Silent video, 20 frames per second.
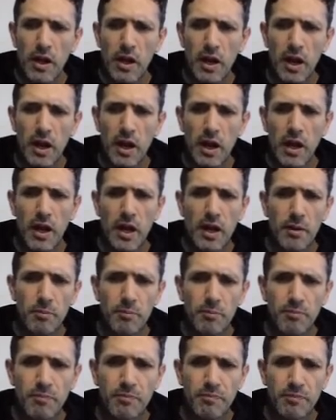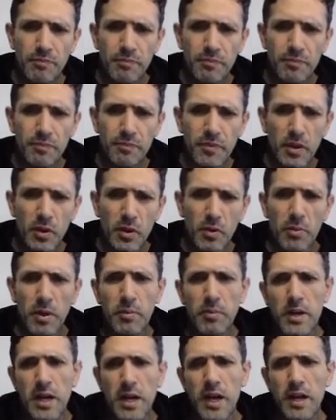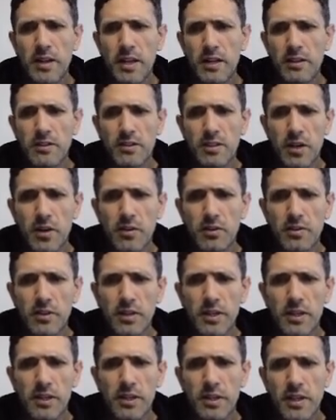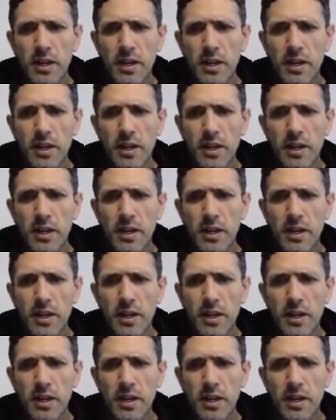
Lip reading: or maybe not necessarily.